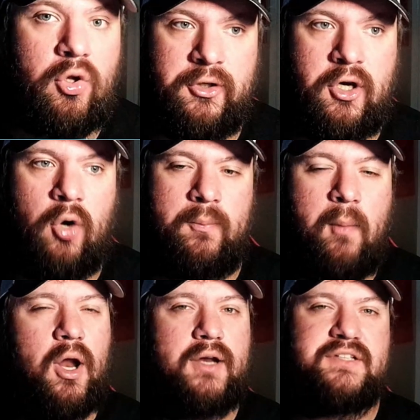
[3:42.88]
Cody. Maybe
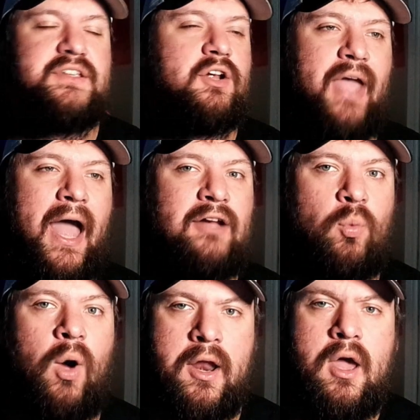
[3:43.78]
not necessarily Act
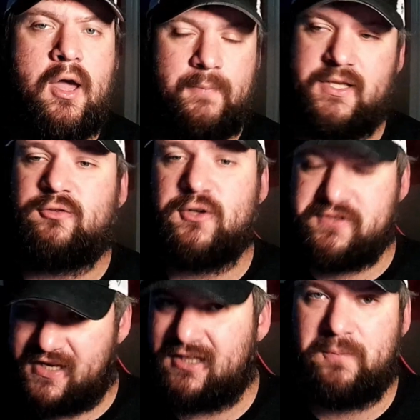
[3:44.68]
One, but this feels
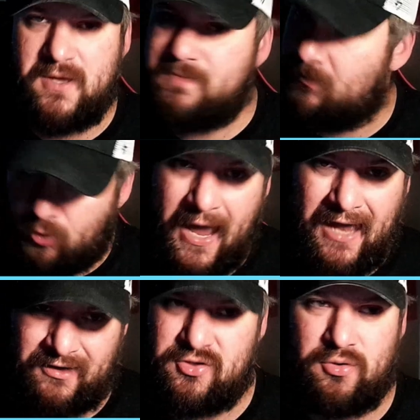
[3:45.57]
like it'll be a bit more
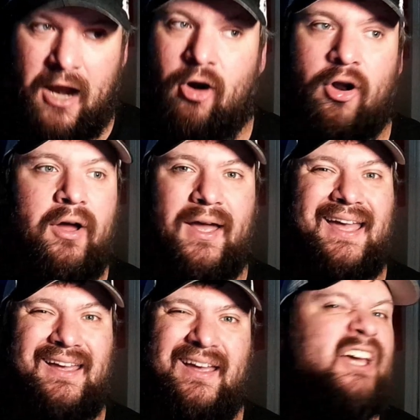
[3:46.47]
Attitude
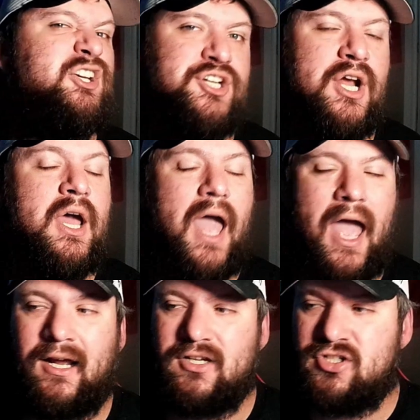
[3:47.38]
Era-ish.
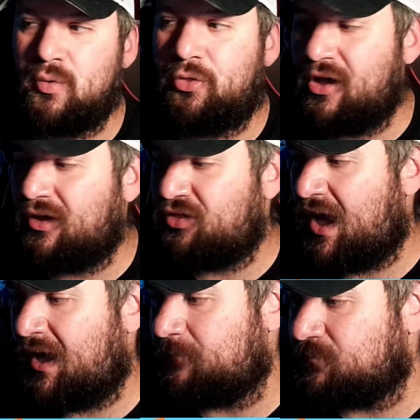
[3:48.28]
And I do think
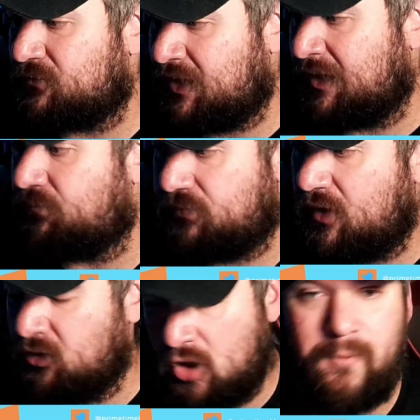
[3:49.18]
that, like,
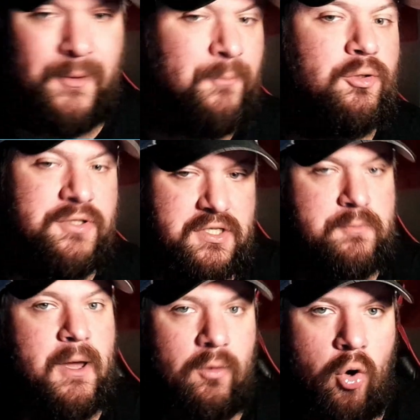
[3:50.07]
a lot of people are
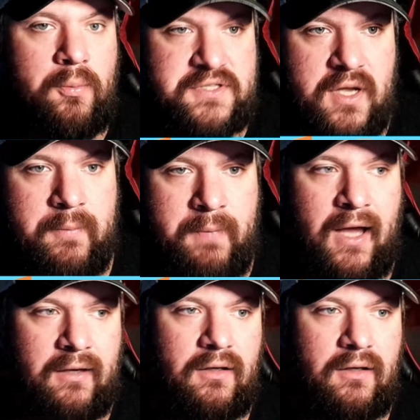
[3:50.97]
anticipating Roman's coming back.